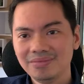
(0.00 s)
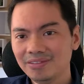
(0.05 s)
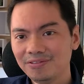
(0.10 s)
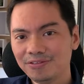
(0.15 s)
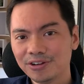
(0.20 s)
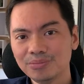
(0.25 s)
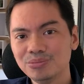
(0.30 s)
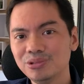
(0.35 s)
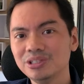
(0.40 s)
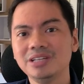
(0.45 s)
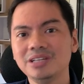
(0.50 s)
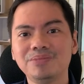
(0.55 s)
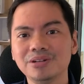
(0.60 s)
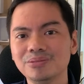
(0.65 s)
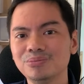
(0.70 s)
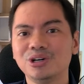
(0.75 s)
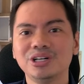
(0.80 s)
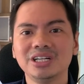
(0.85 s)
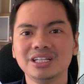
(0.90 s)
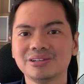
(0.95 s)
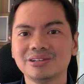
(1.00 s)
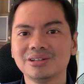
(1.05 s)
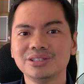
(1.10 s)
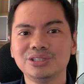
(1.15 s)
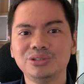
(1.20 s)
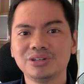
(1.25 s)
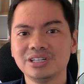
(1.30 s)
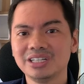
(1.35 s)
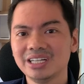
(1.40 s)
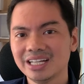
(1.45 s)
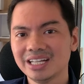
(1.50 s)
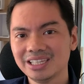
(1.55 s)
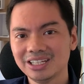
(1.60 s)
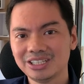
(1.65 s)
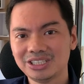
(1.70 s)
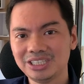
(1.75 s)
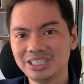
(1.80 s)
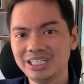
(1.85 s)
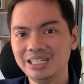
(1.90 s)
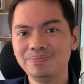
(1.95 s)
For multiple monitors, you can get the
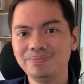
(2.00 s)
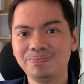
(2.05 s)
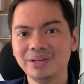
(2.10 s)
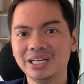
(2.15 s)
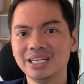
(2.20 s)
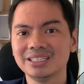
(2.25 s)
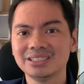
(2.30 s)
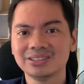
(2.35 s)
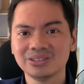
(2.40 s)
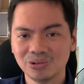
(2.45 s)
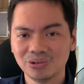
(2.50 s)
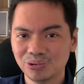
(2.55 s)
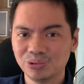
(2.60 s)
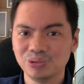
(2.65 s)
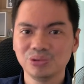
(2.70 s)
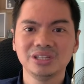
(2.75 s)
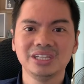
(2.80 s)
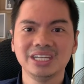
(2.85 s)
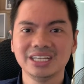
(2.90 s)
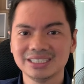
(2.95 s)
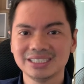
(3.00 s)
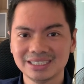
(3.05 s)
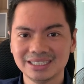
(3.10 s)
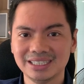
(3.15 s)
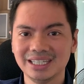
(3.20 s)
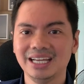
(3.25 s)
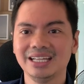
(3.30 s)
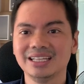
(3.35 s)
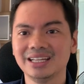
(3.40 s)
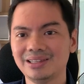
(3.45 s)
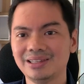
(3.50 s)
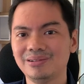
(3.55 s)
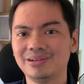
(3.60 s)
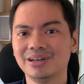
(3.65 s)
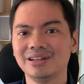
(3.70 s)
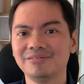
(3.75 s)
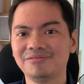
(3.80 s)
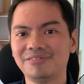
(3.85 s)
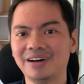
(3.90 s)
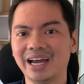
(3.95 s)
cheapest, oldest thing that you
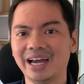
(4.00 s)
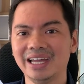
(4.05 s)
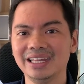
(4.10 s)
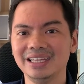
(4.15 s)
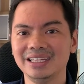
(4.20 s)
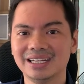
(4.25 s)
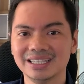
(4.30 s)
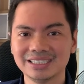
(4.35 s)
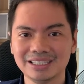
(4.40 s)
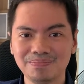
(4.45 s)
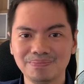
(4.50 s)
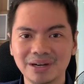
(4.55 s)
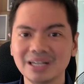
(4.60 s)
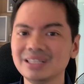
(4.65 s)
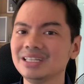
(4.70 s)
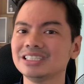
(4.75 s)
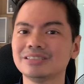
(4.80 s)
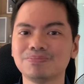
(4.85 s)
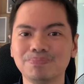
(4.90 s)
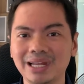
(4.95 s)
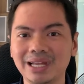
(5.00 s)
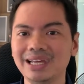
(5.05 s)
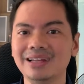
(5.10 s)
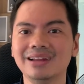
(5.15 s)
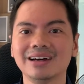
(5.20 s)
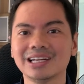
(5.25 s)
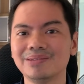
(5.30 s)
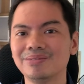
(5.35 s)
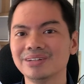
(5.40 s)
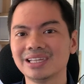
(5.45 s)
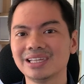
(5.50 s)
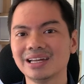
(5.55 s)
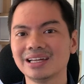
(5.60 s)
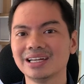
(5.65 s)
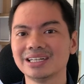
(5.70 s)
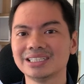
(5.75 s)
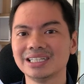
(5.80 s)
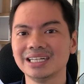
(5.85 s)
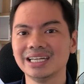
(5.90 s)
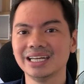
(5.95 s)
can find. Kasi pang-display lang naman talaga
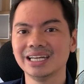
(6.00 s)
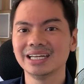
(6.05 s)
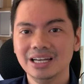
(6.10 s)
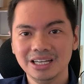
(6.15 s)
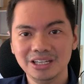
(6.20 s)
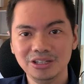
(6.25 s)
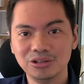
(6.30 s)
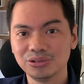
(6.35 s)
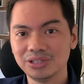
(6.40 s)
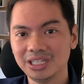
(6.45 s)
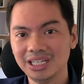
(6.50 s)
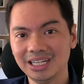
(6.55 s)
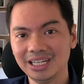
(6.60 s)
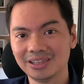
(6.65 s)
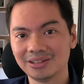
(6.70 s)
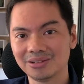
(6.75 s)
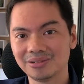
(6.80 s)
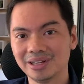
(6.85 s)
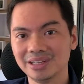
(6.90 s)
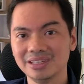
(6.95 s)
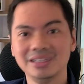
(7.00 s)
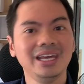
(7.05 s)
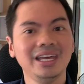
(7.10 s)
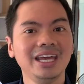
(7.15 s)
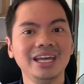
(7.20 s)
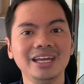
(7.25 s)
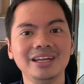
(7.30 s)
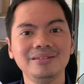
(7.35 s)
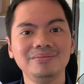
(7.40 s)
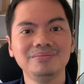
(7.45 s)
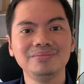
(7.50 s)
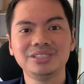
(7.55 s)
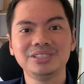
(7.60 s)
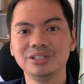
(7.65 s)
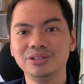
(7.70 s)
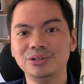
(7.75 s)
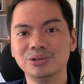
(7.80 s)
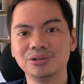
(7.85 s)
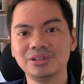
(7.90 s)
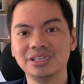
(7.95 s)
siya eh. You don't need it to run games.
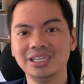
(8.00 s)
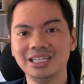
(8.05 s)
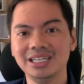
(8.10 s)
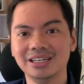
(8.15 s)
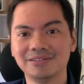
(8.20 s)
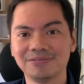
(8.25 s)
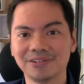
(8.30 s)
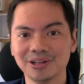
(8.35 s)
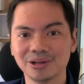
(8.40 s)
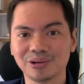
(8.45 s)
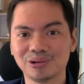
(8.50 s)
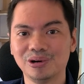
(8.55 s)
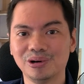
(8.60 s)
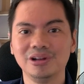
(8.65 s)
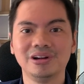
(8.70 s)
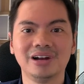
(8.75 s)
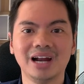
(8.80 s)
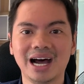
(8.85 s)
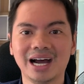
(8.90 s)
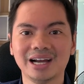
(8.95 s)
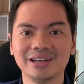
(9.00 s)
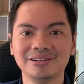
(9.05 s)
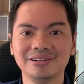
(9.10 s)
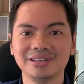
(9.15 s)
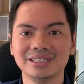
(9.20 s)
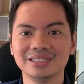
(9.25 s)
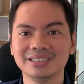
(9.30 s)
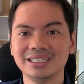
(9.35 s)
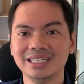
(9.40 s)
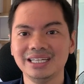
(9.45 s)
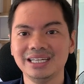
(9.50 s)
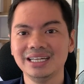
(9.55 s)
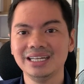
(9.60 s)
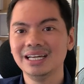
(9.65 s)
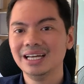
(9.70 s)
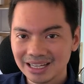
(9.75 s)
You don't need it for the color accuracy.